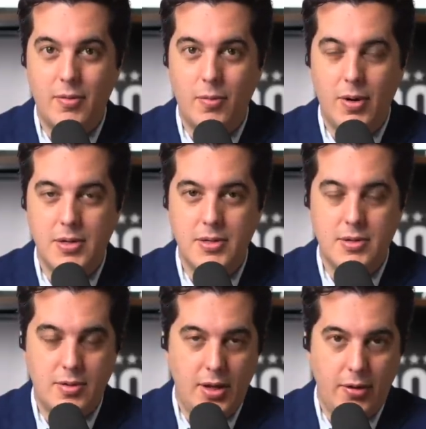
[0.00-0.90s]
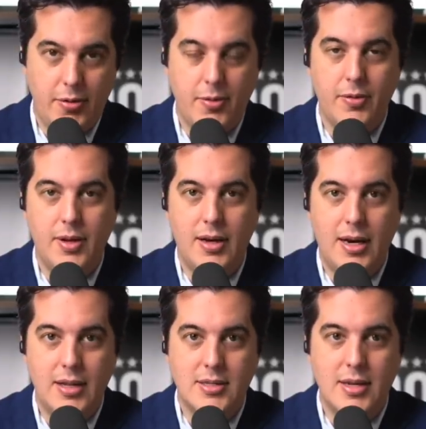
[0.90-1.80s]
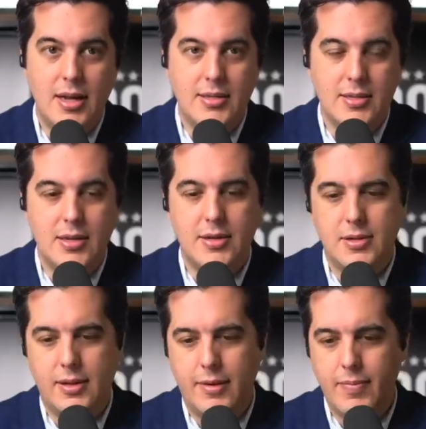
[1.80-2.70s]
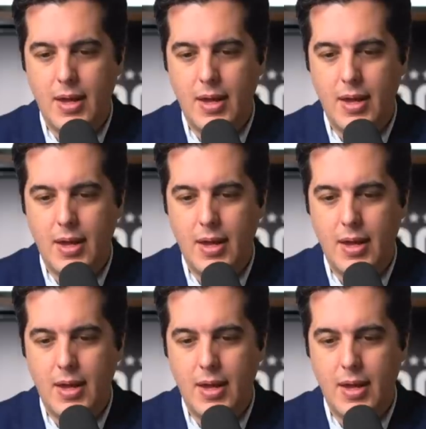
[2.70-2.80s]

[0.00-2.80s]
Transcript: was, you know, through the United States, essentially.